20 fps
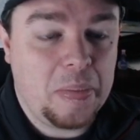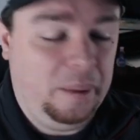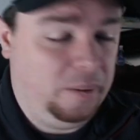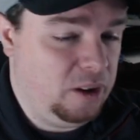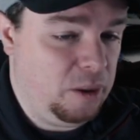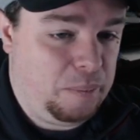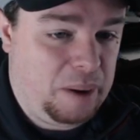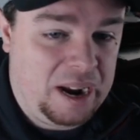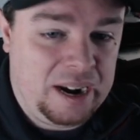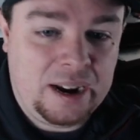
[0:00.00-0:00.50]

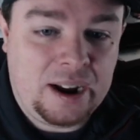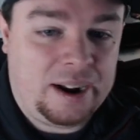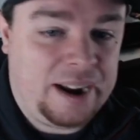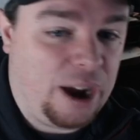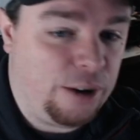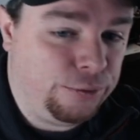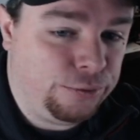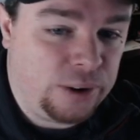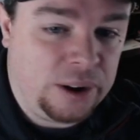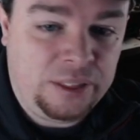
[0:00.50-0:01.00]
depending on
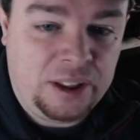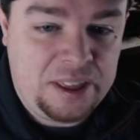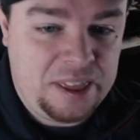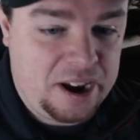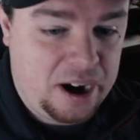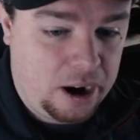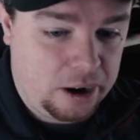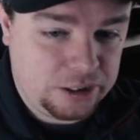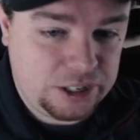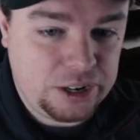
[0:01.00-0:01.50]
how friendly
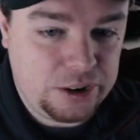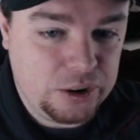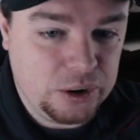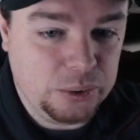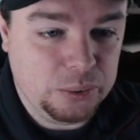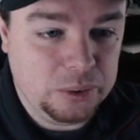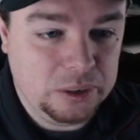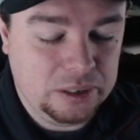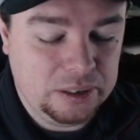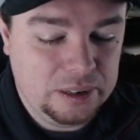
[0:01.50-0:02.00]
they are to
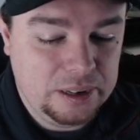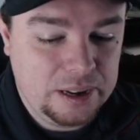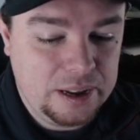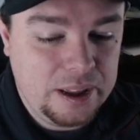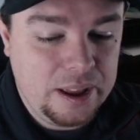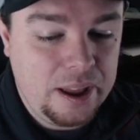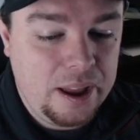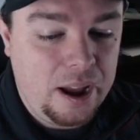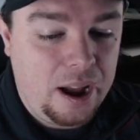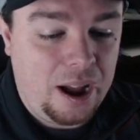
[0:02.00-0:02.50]
you.
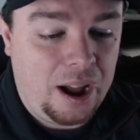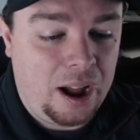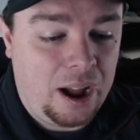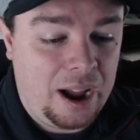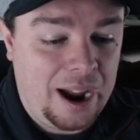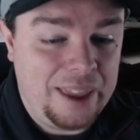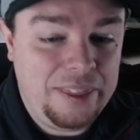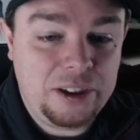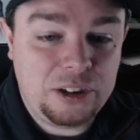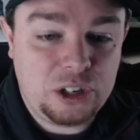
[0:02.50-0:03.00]

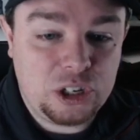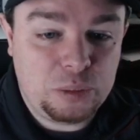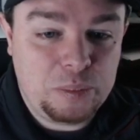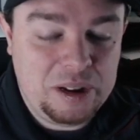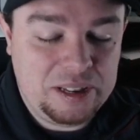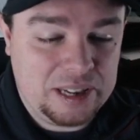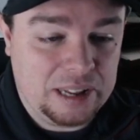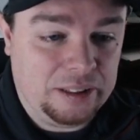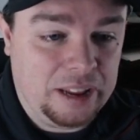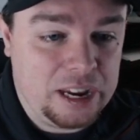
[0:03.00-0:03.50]
And this just
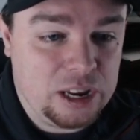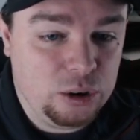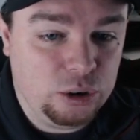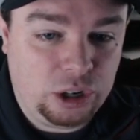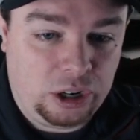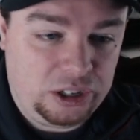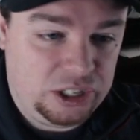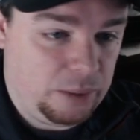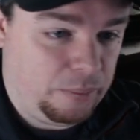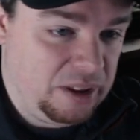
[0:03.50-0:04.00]
means that like you
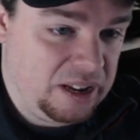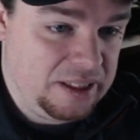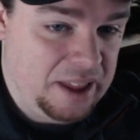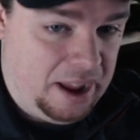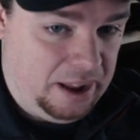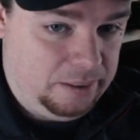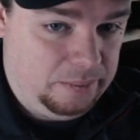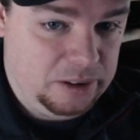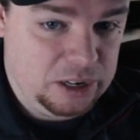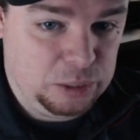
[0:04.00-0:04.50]
turn something
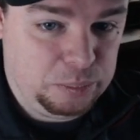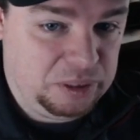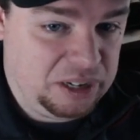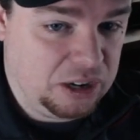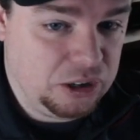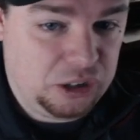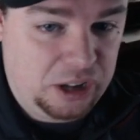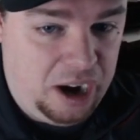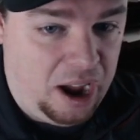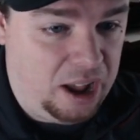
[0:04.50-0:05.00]
that is
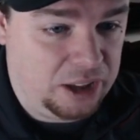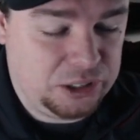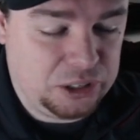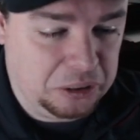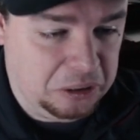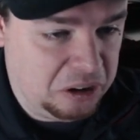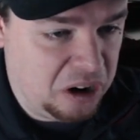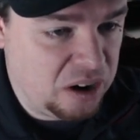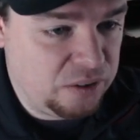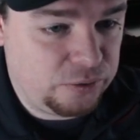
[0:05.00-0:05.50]
potentially
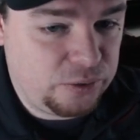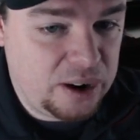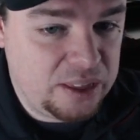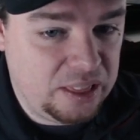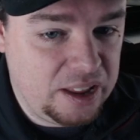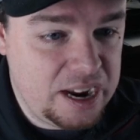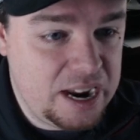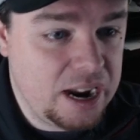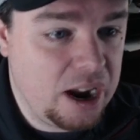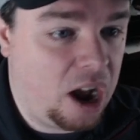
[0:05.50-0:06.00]
hostile or
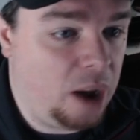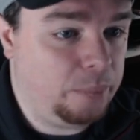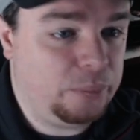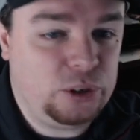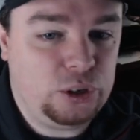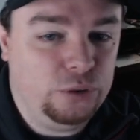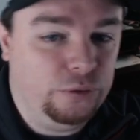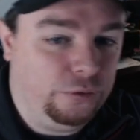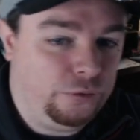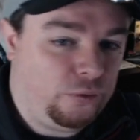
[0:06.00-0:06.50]
unfriendly up
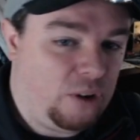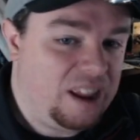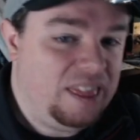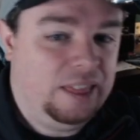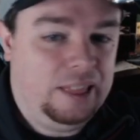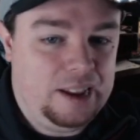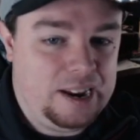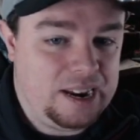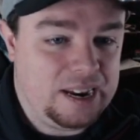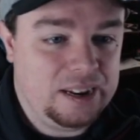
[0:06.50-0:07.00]
to
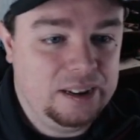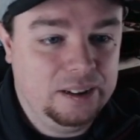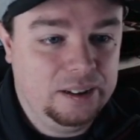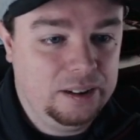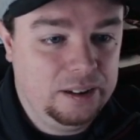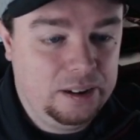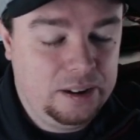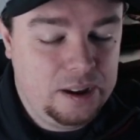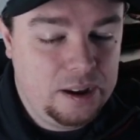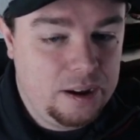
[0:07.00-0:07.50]
friendly,
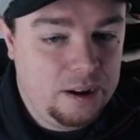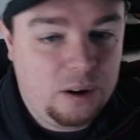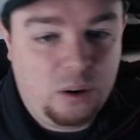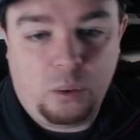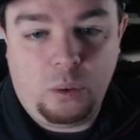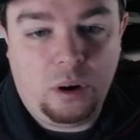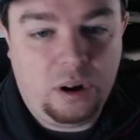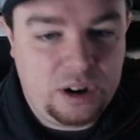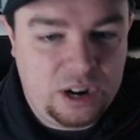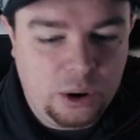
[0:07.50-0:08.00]

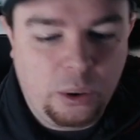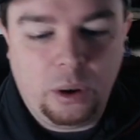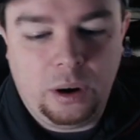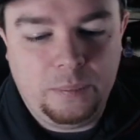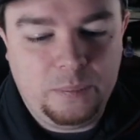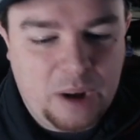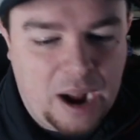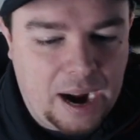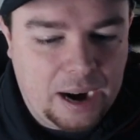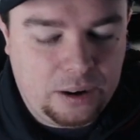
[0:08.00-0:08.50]

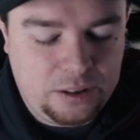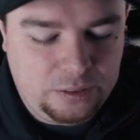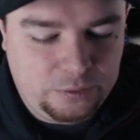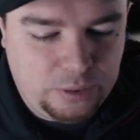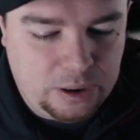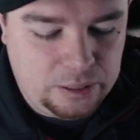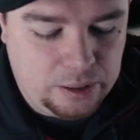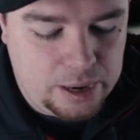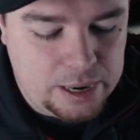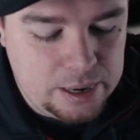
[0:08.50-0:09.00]
or higher than
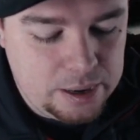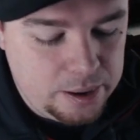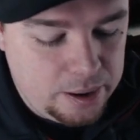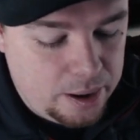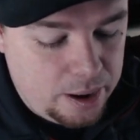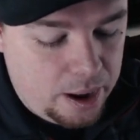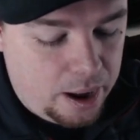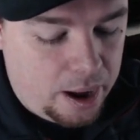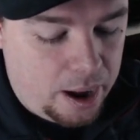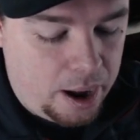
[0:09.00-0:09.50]
friendly.
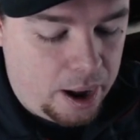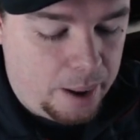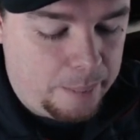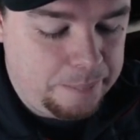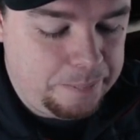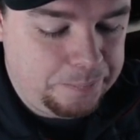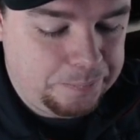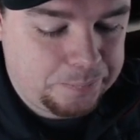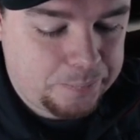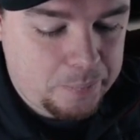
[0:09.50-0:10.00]
But